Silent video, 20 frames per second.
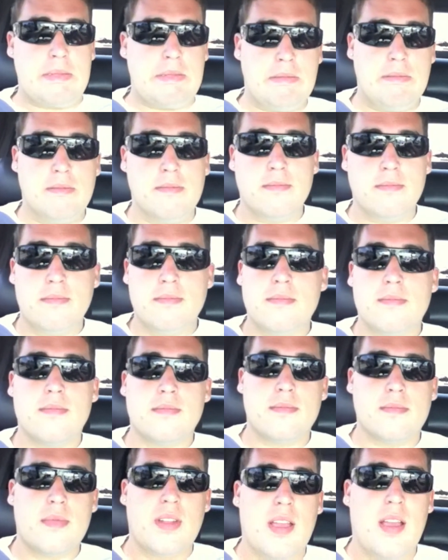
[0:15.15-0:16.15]
Why do you have to
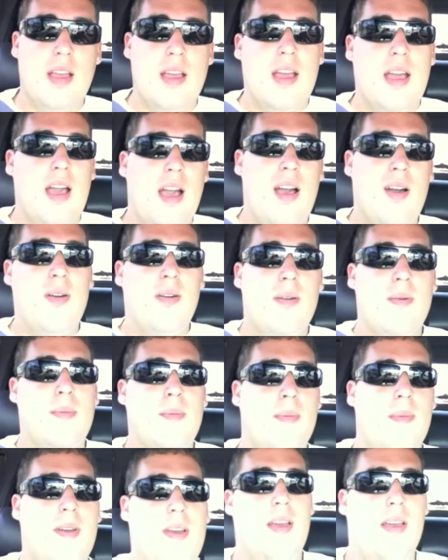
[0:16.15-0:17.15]
do that?
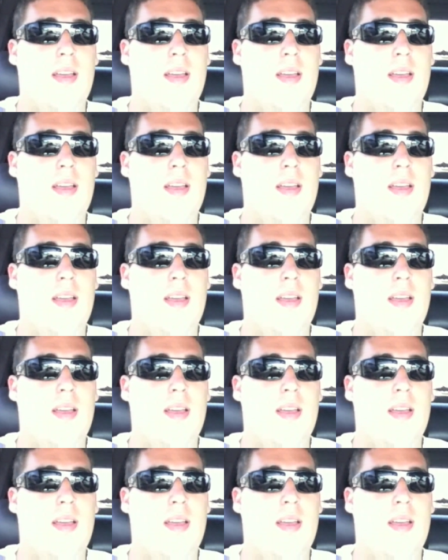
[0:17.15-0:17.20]
Um.